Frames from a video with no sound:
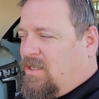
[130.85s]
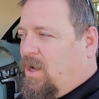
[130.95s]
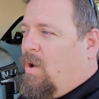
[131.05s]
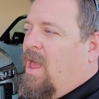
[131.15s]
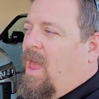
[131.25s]

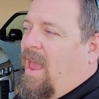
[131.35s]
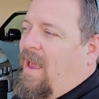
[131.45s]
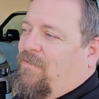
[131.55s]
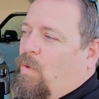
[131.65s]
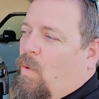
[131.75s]
So
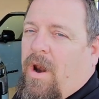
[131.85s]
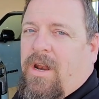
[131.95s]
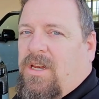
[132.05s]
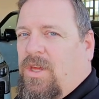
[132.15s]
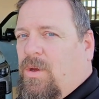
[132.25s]
if you
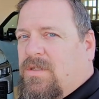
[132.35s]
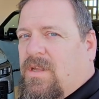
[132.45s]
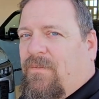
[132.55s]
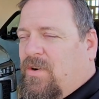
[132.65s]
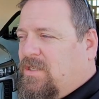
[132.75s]
wanted to use
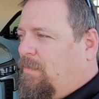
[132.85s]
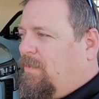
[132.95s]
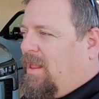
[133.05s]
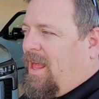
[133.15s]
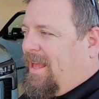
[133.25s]
them for
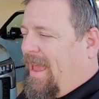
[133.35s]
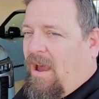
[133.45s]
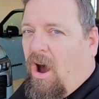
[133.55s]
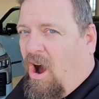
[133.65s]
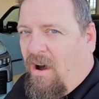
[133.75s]
something like a
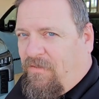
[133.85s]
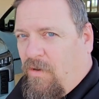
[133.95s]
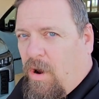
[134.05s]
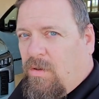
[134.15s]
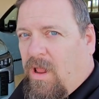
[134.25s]

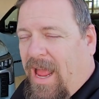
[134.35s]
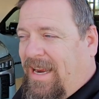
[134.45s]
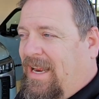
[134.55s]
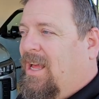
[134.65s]
off-road light,